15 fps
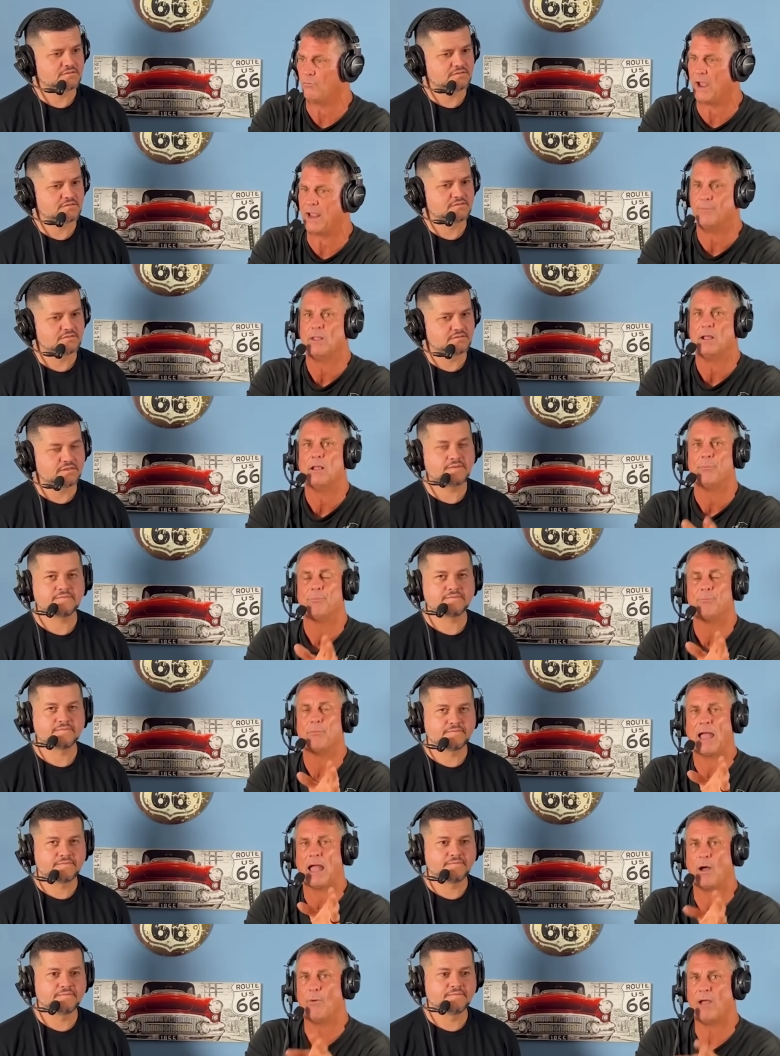Speaker 1: right. Yep.
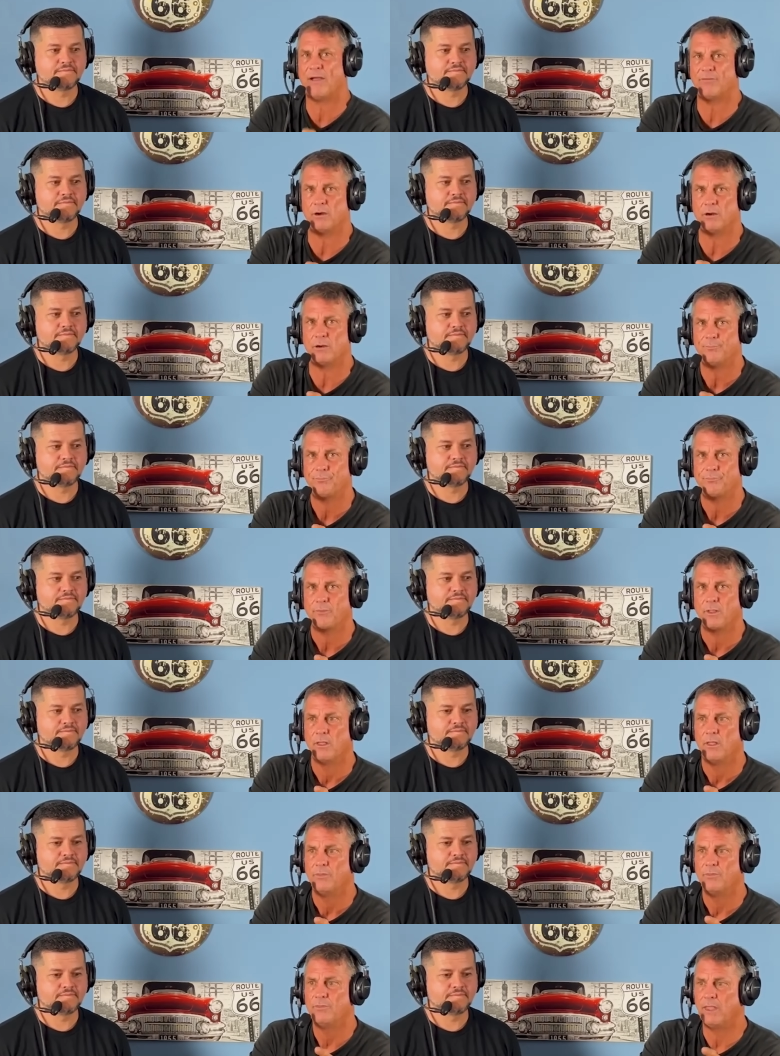However,
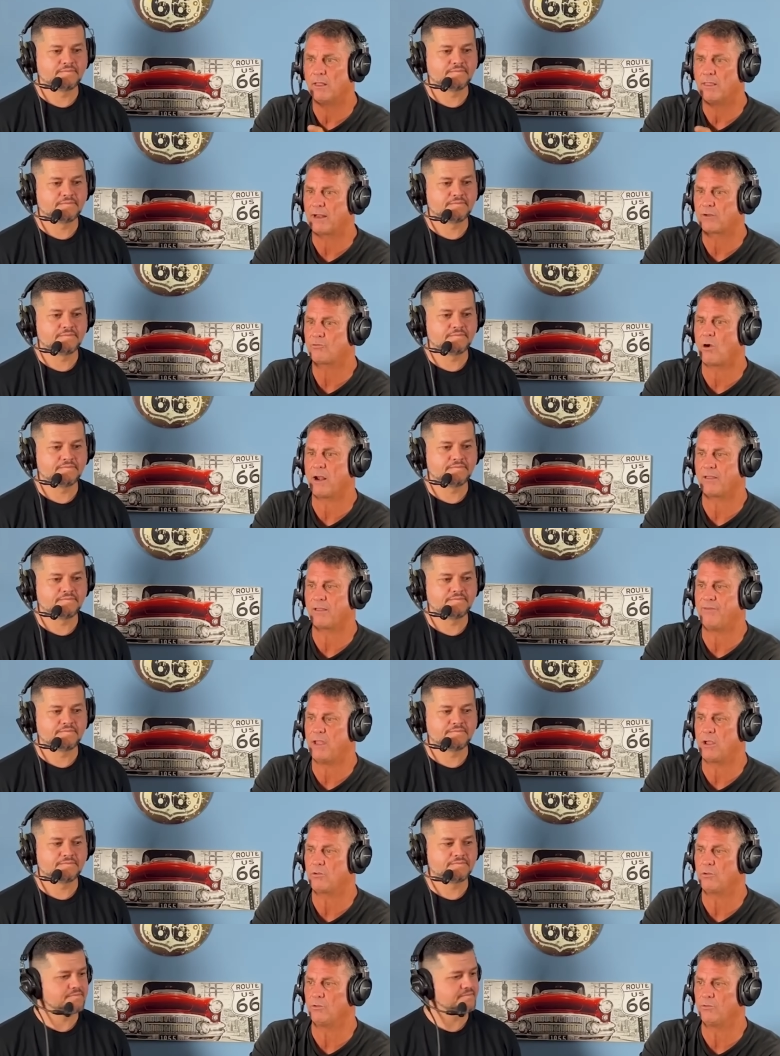the electronic
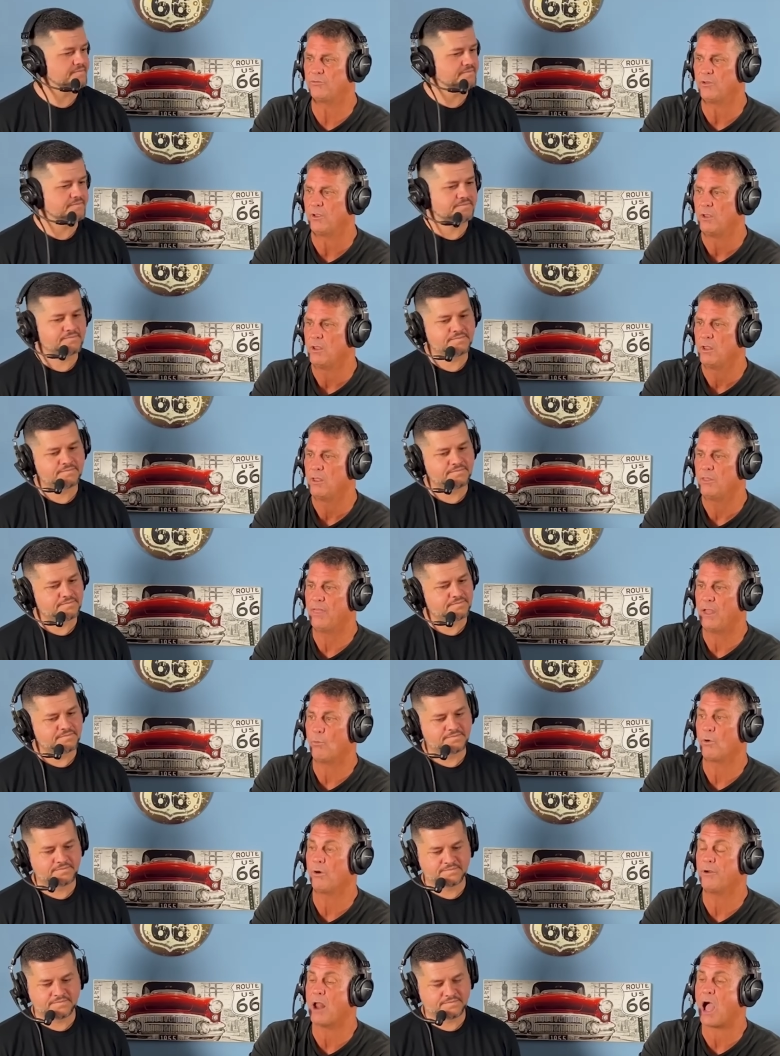vehicles
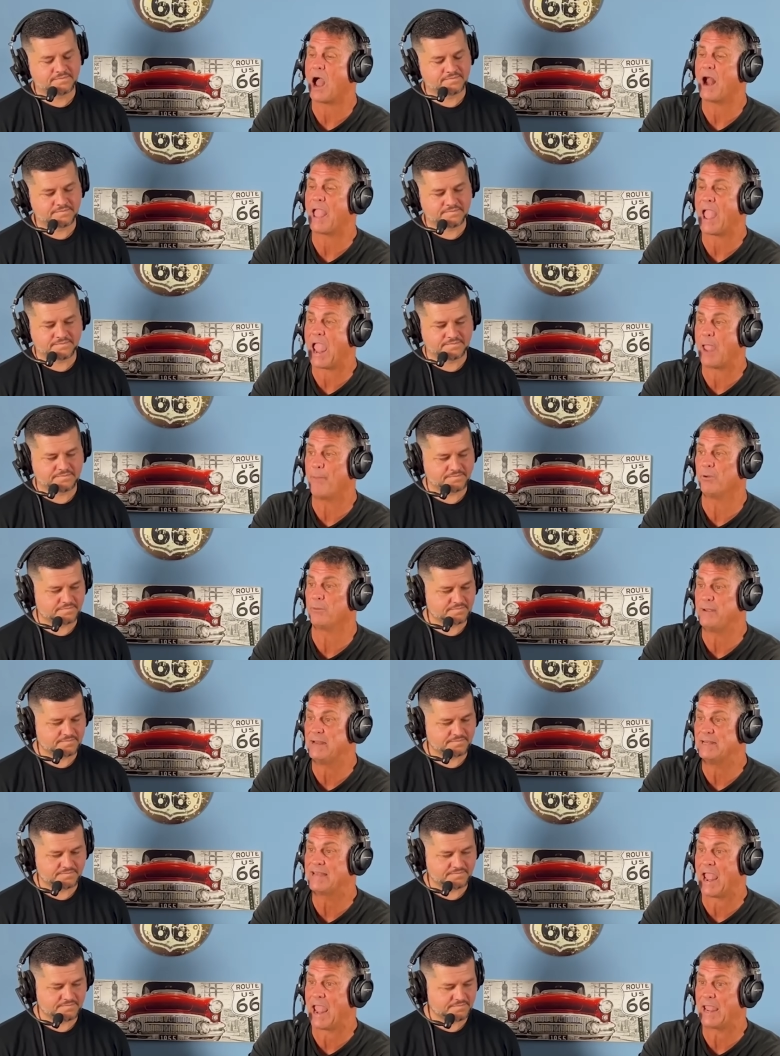that were not able to
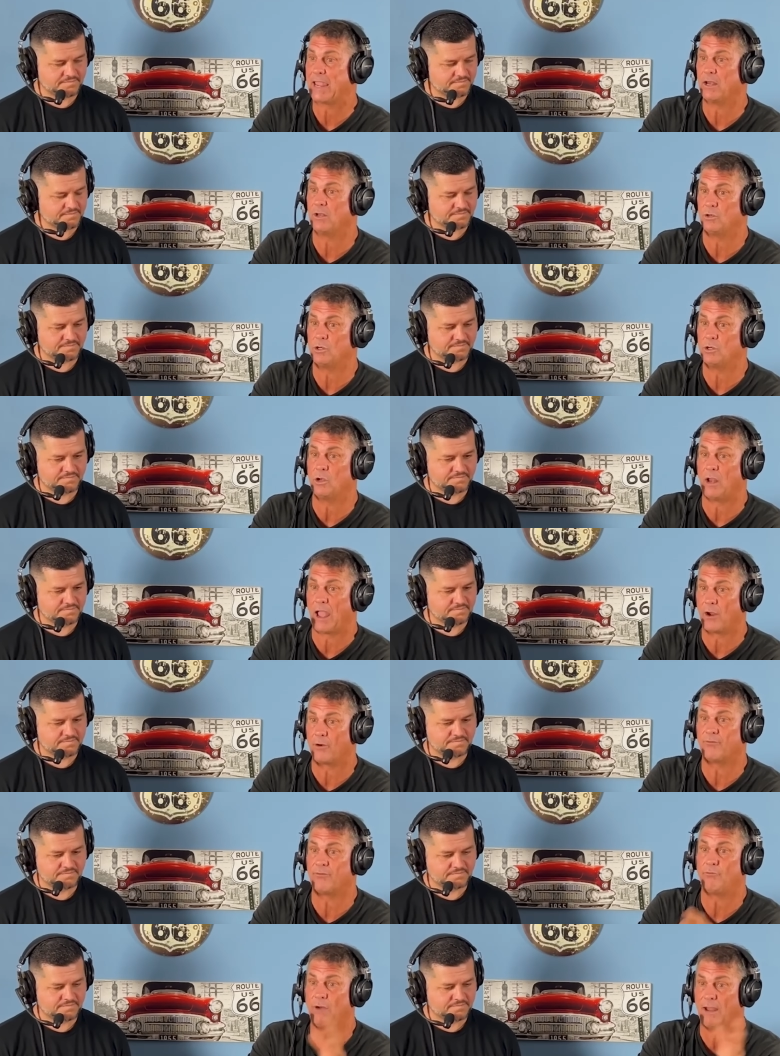be taken
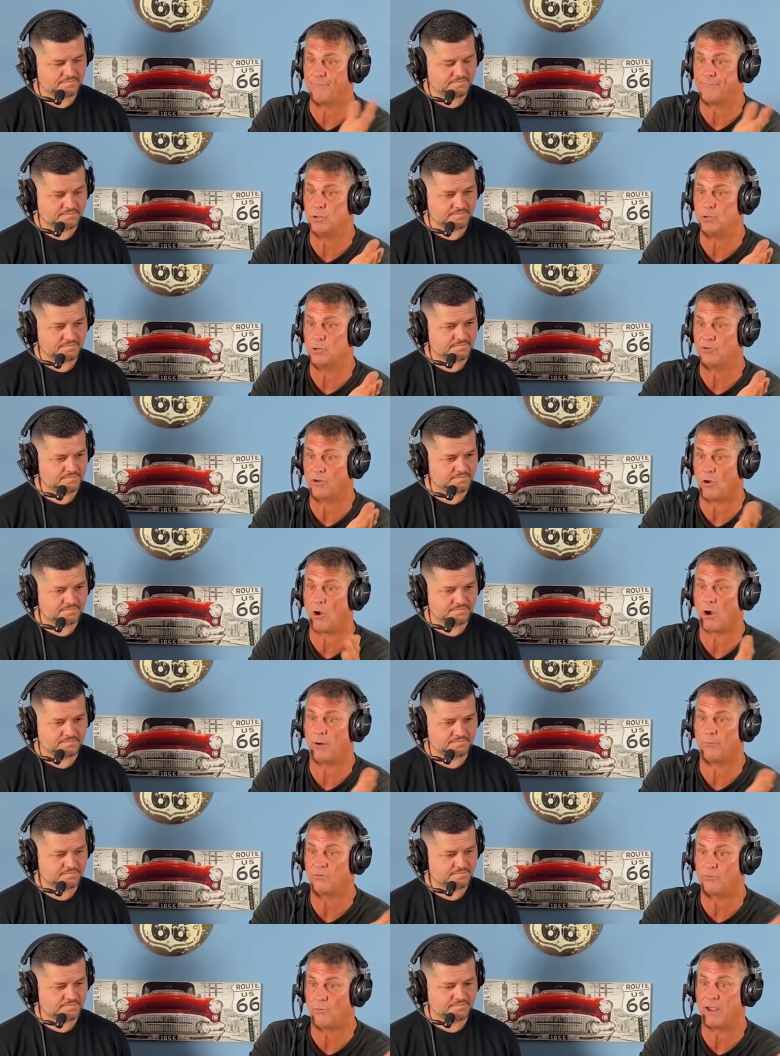out of refuge and
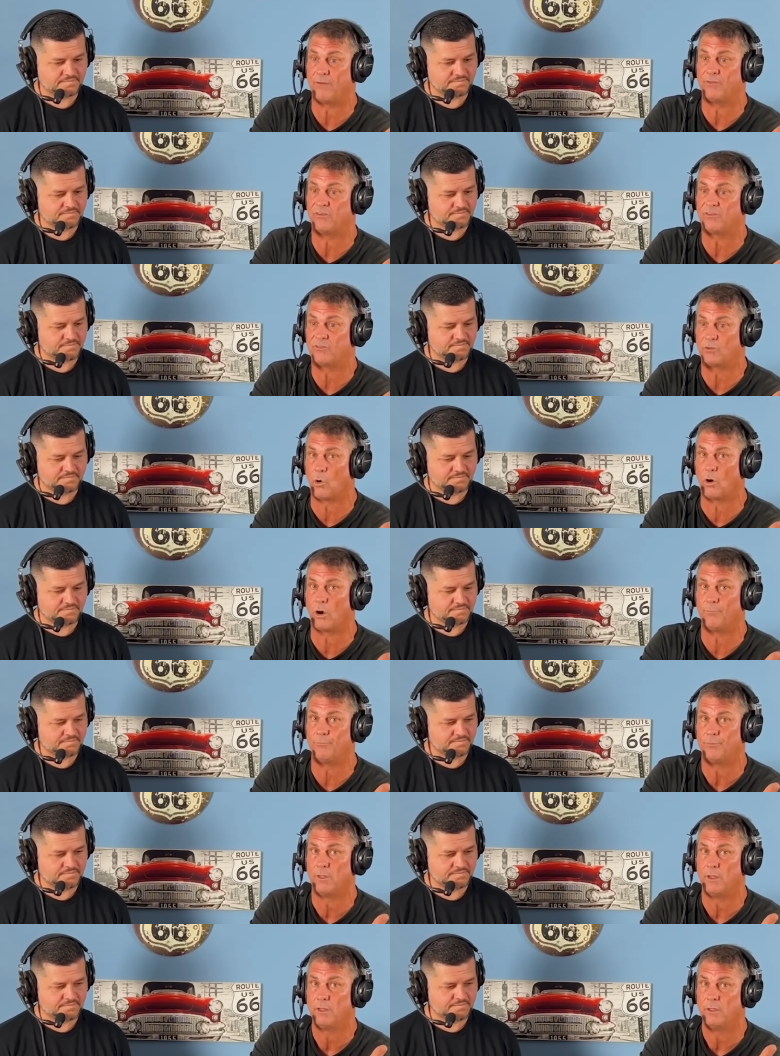harm's way of this
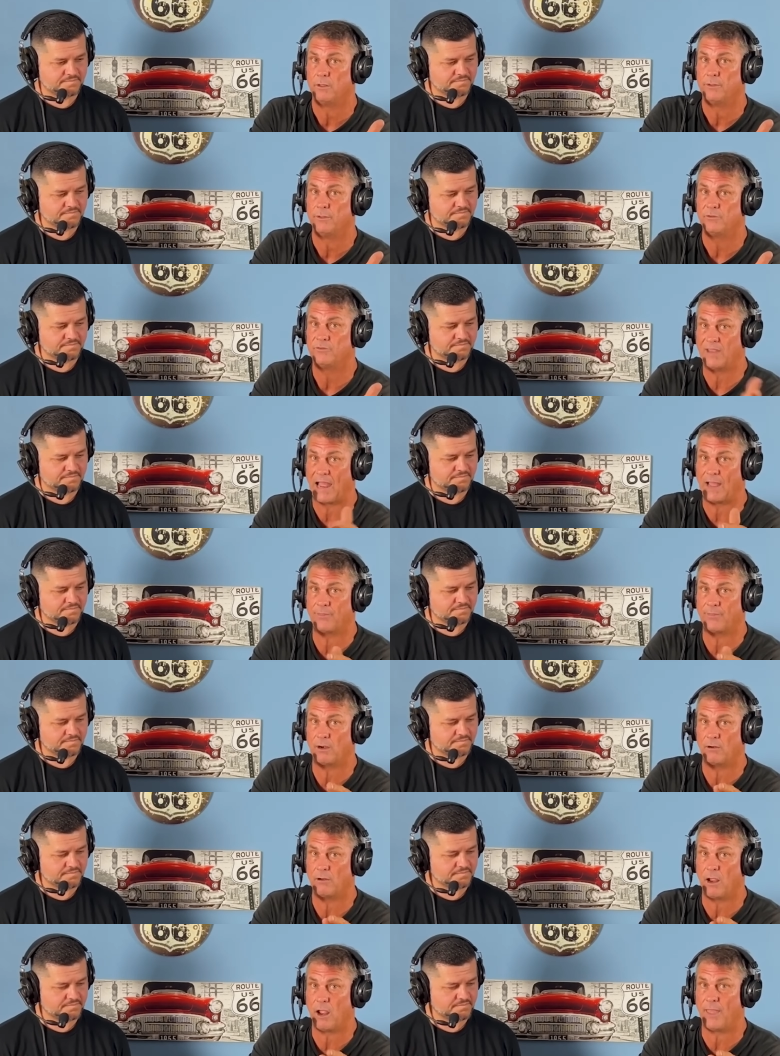storm sat
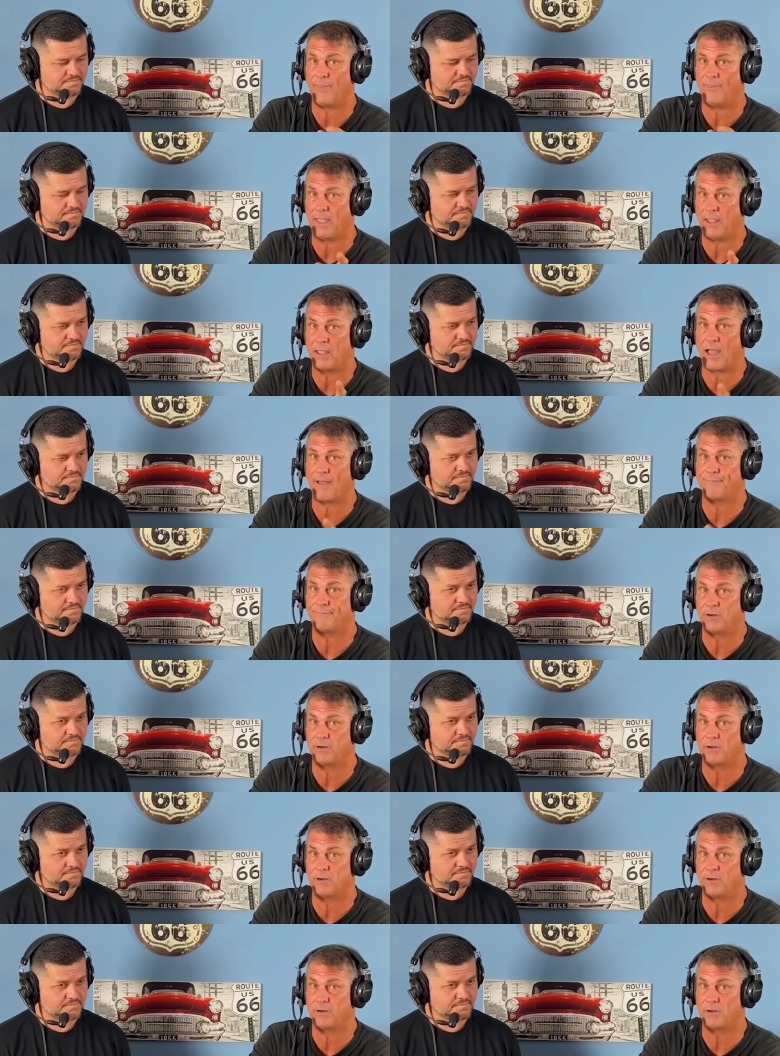there and they got